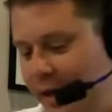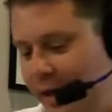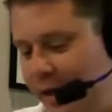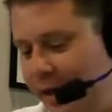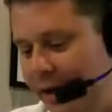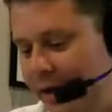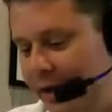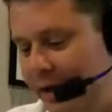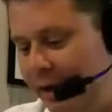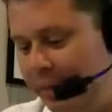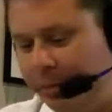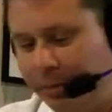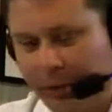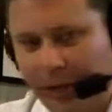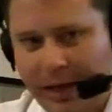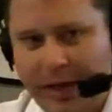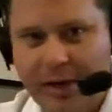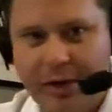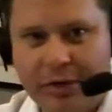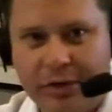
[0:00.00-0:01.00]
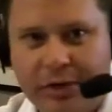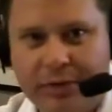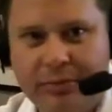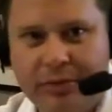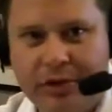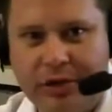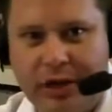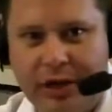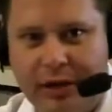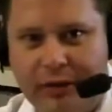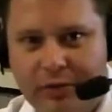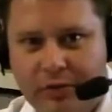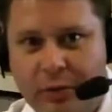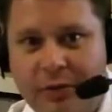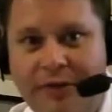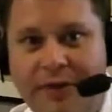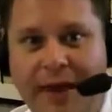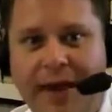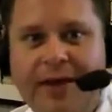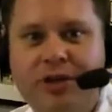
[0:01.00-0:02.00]
the players themselves,
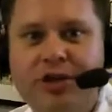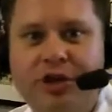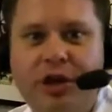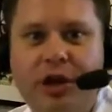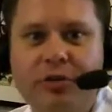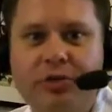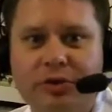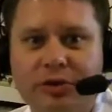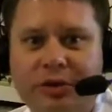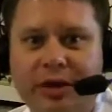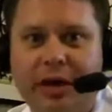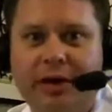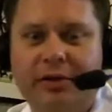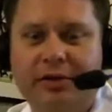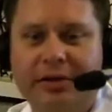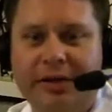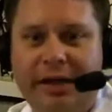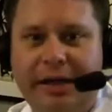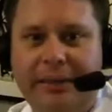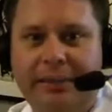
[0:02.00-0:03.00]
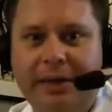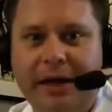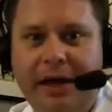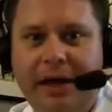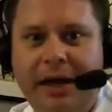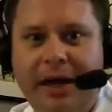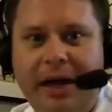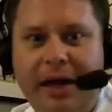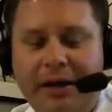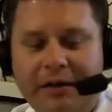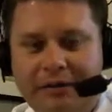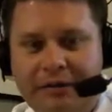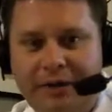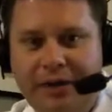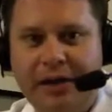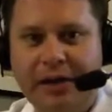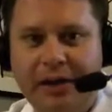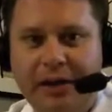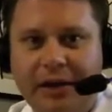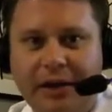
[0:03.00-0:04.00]
when they chose their team,
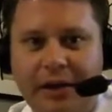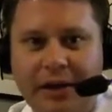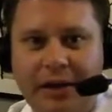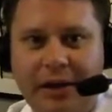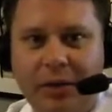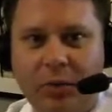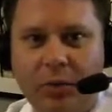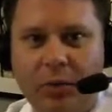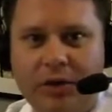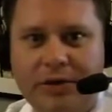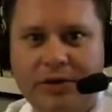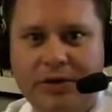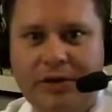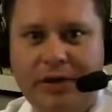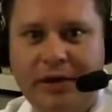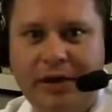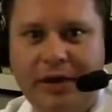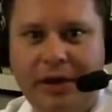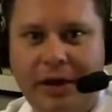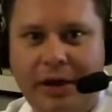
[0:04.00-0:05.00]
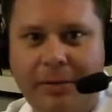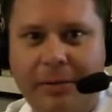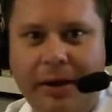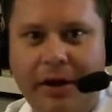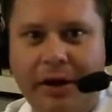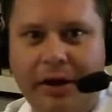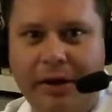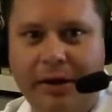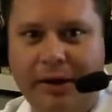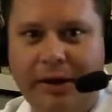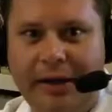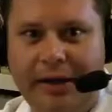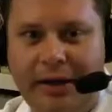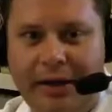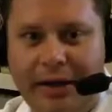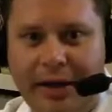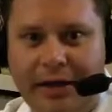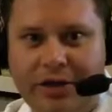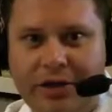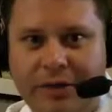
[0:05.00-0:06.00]
Avila was the American League
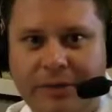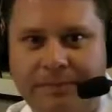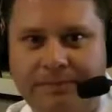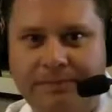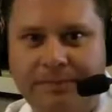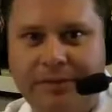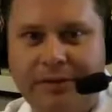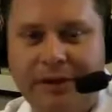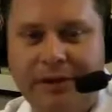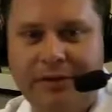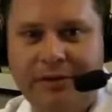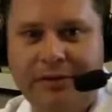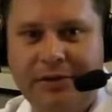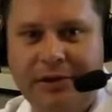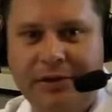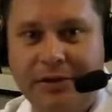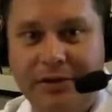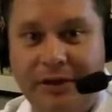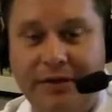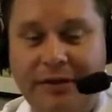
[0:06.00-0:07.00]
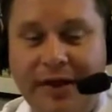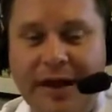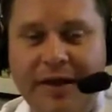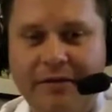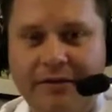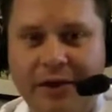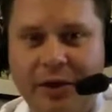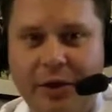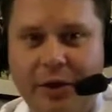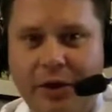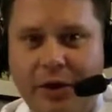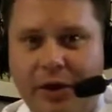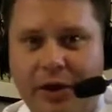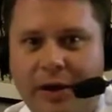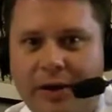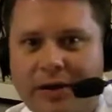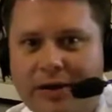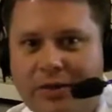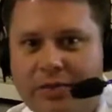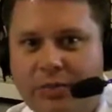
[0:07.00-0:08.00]
catcher that they voted
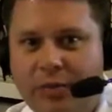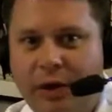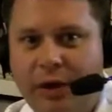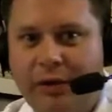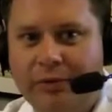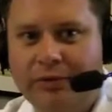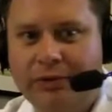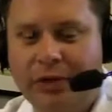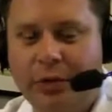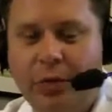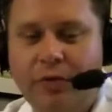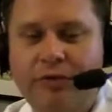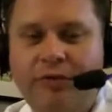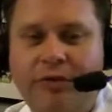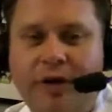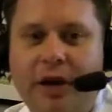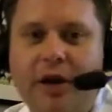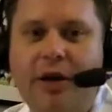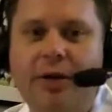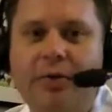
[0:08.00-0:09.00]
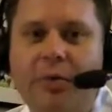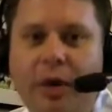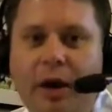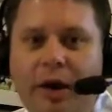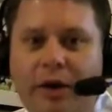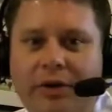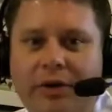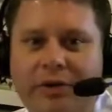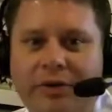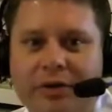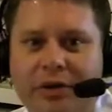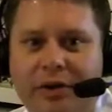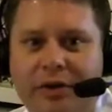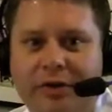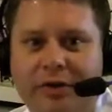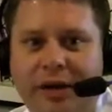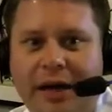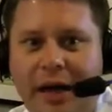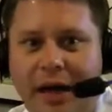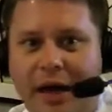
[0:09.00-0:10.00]
on as well. So very
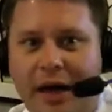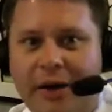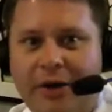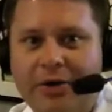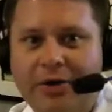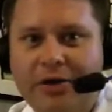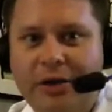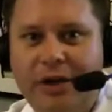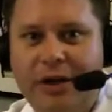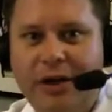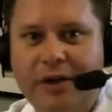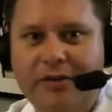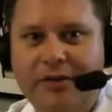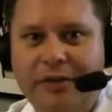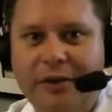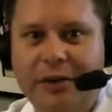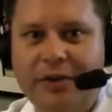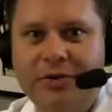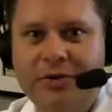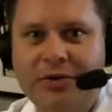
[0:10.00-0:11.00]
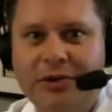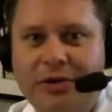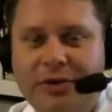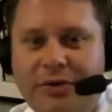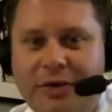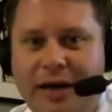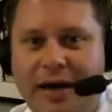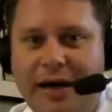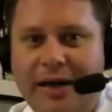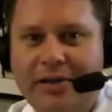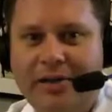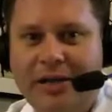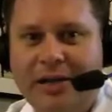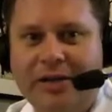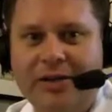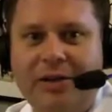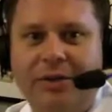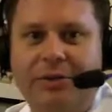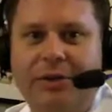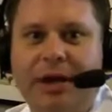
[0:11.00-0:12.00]
well-deserving honors for those two guys.
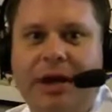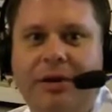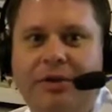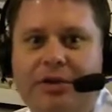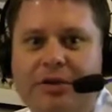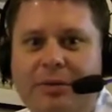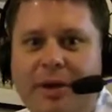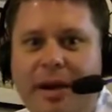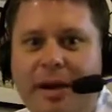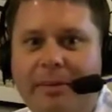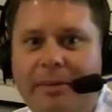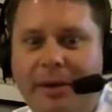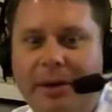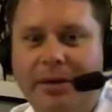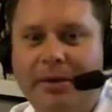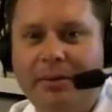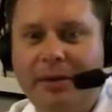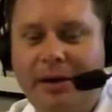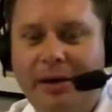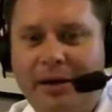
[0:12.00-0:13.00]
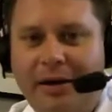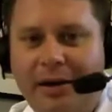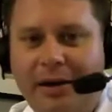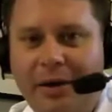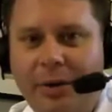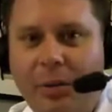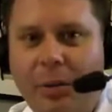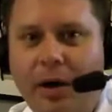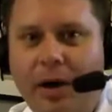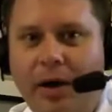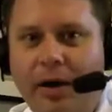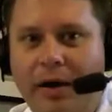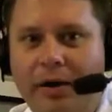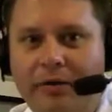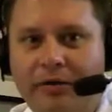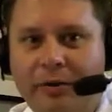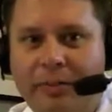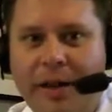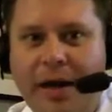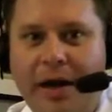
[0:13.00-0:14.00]
Something else you may not be aware
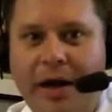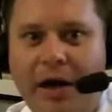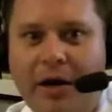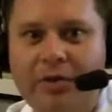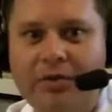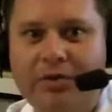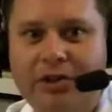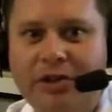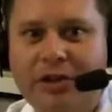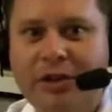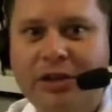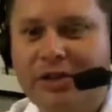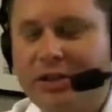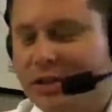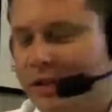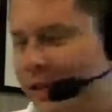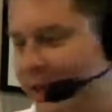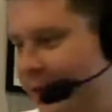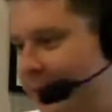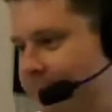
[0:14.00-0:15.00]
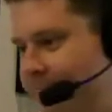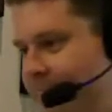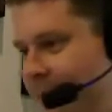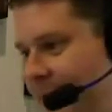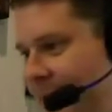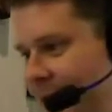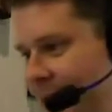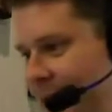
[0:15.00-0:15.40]
of from that 06 team,